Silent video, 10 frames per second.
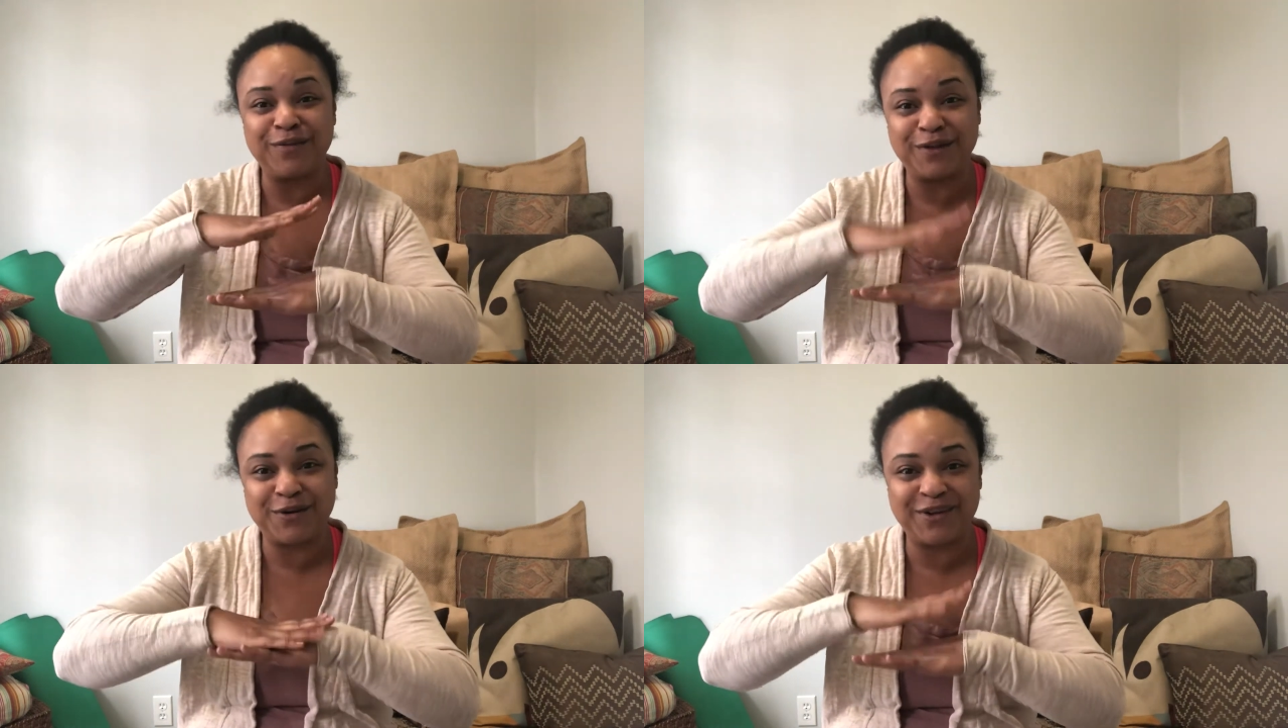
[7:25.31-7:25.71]

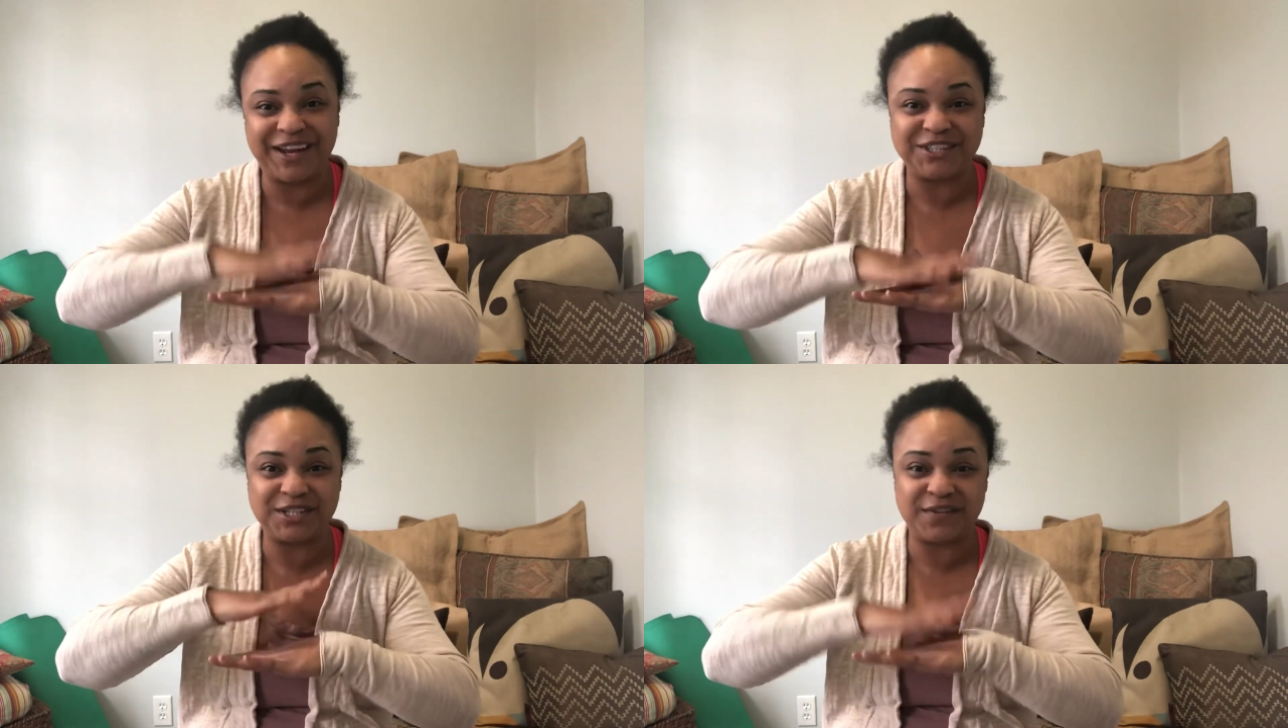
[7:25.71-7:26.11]
the
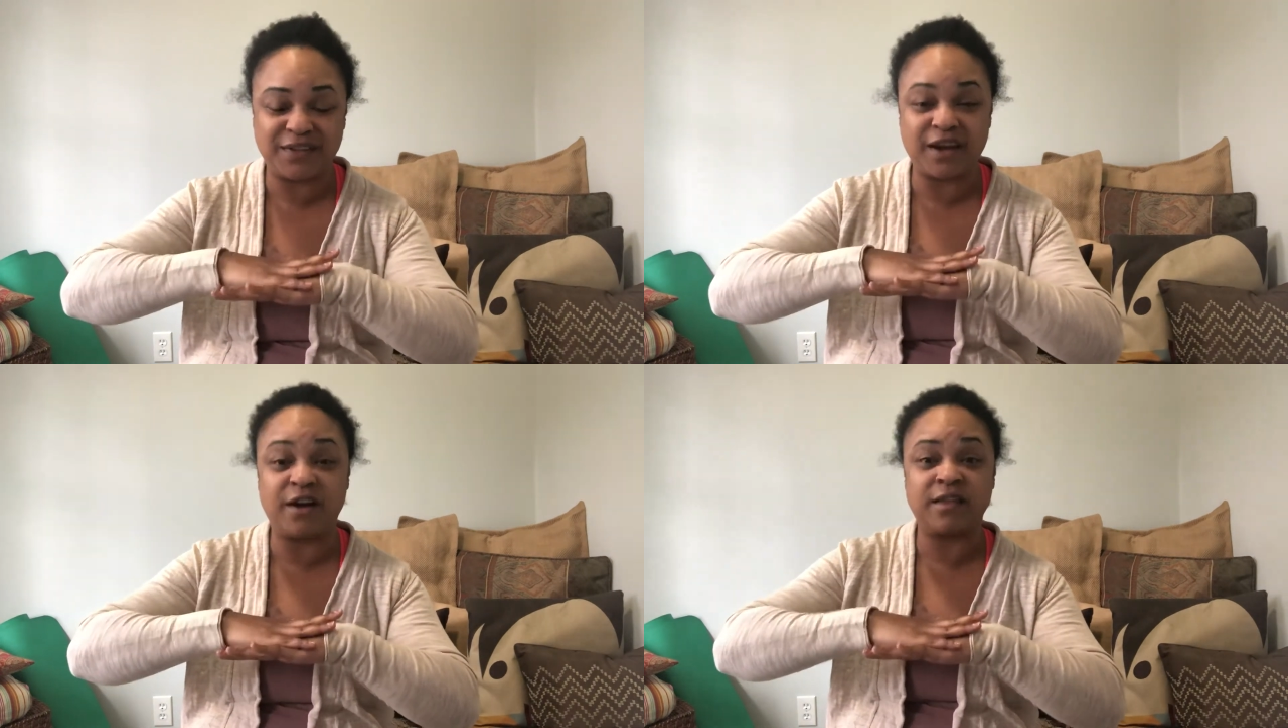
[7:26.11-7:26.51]
creation of
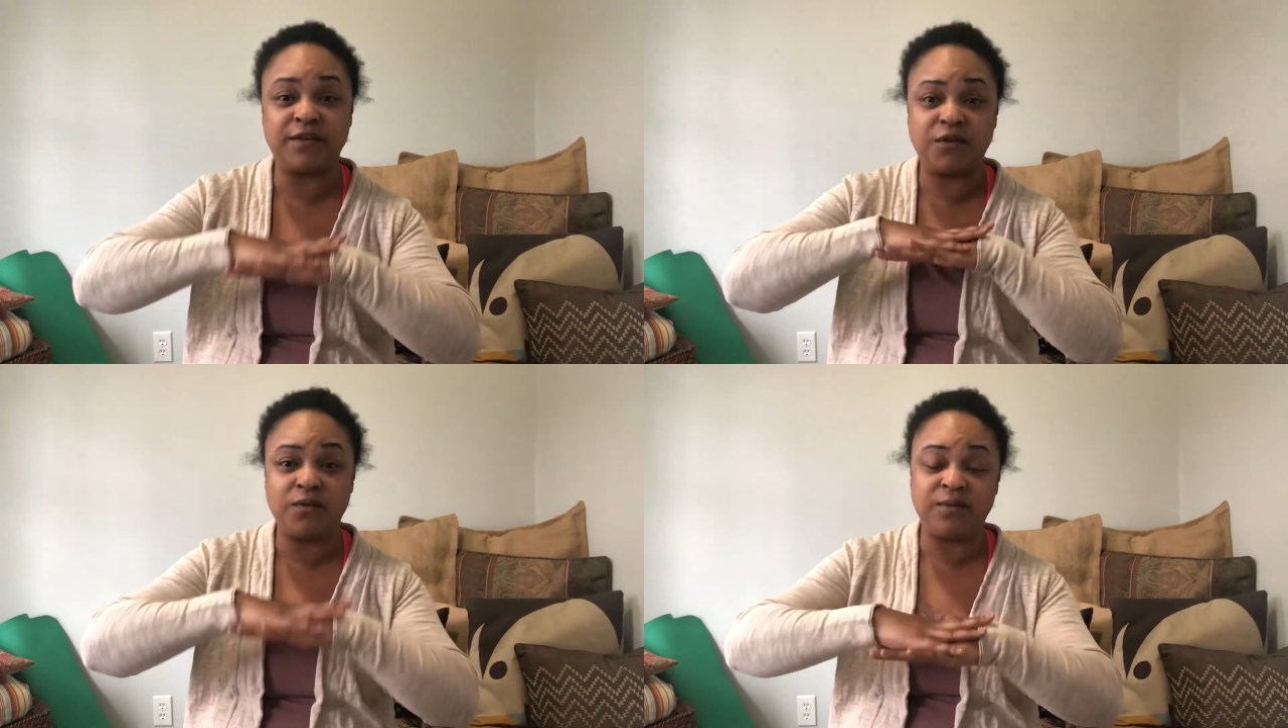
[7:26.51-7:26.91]
the earth,
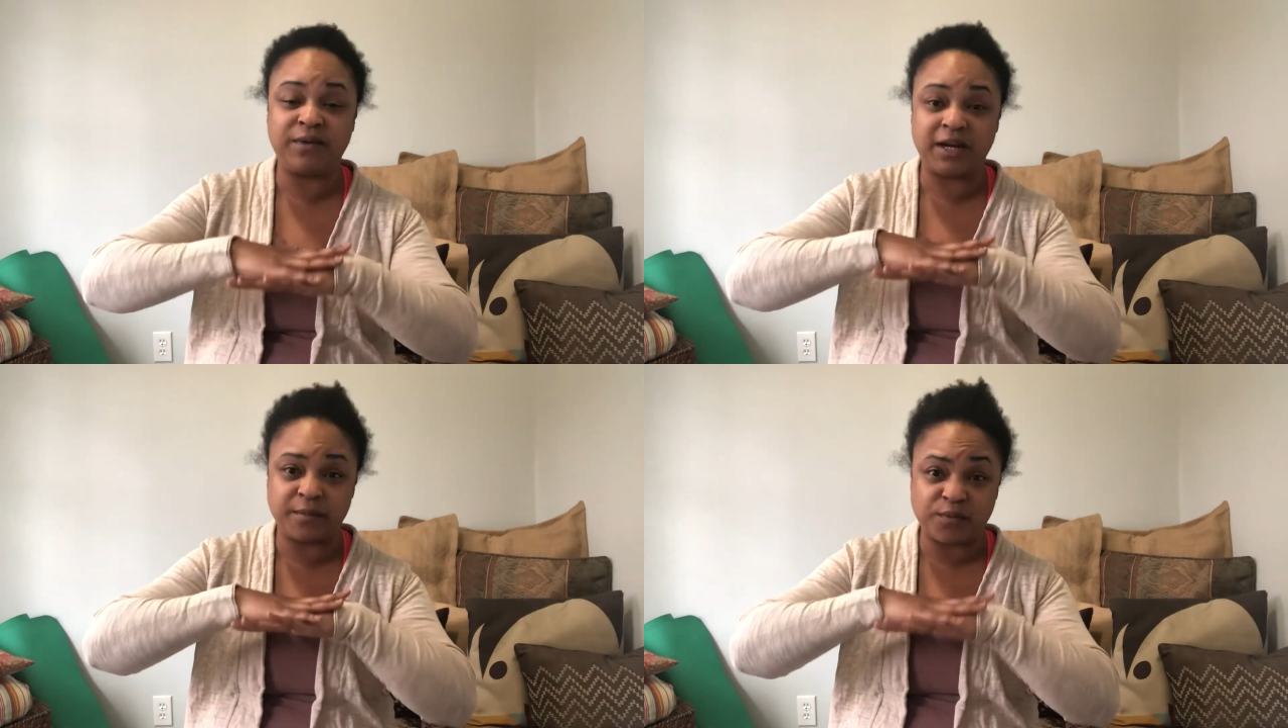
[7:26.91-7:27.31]
if you
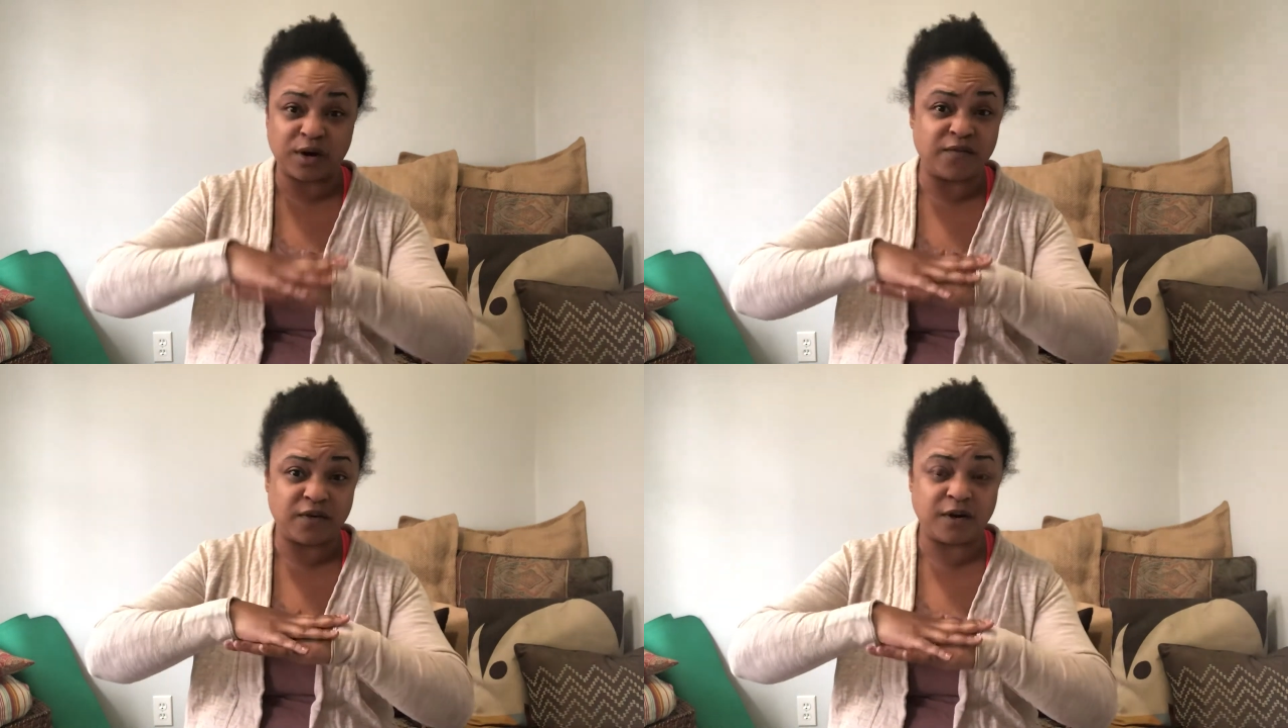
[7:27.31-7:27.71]
read in
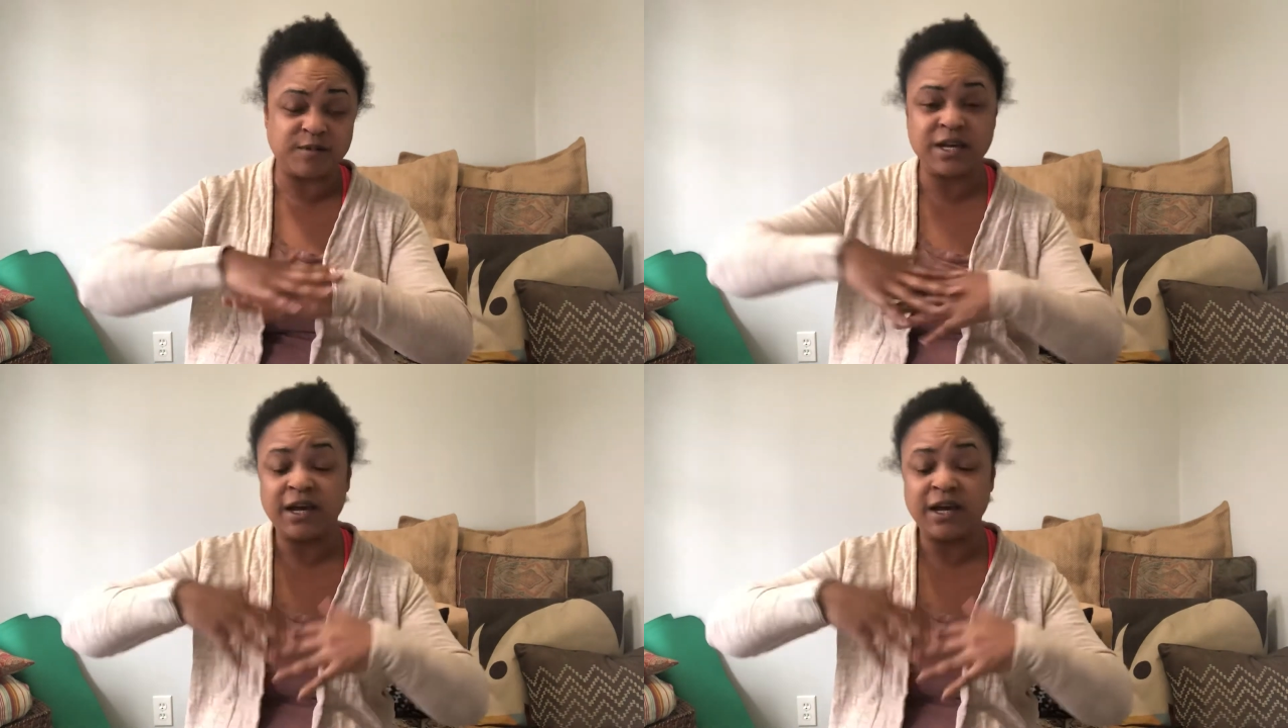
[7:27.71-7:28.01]
Proverbs.